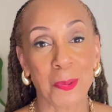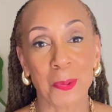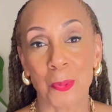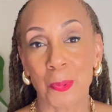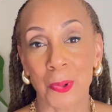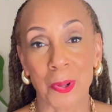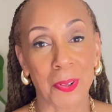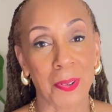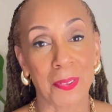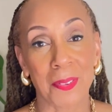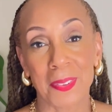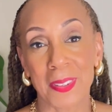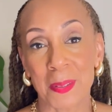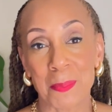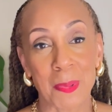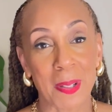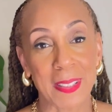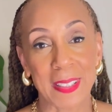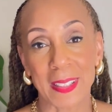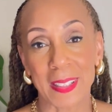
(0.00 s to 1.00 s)
were the
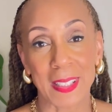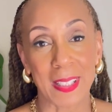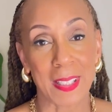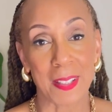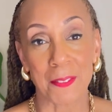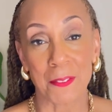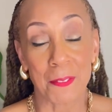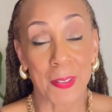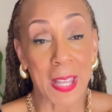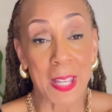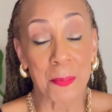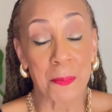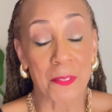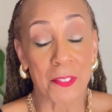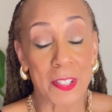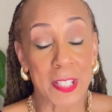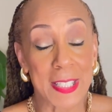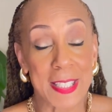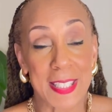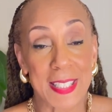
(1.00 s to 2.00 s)
monthly
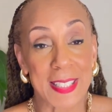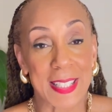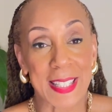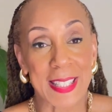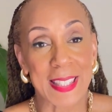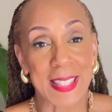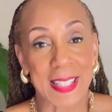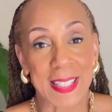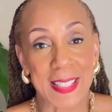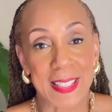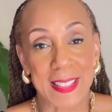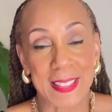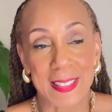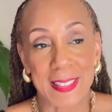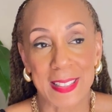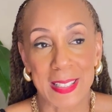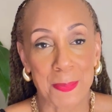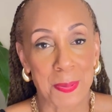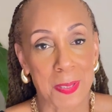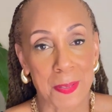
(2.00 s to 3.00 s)
favorites in the
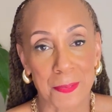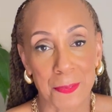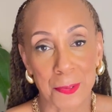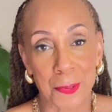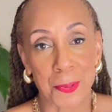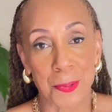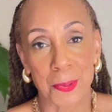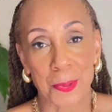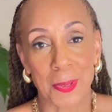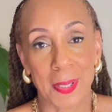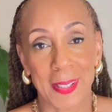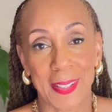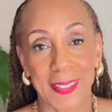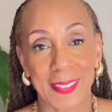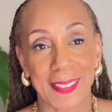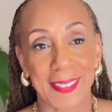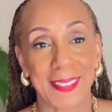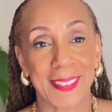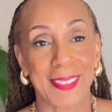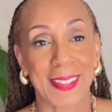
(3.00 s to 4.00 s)
Sips and Food
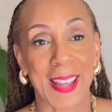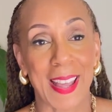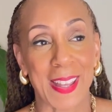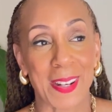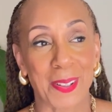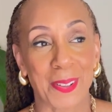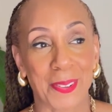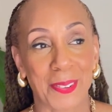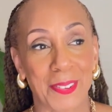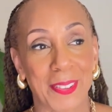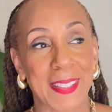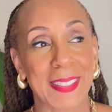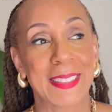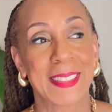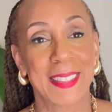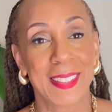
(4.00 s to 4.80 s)
category.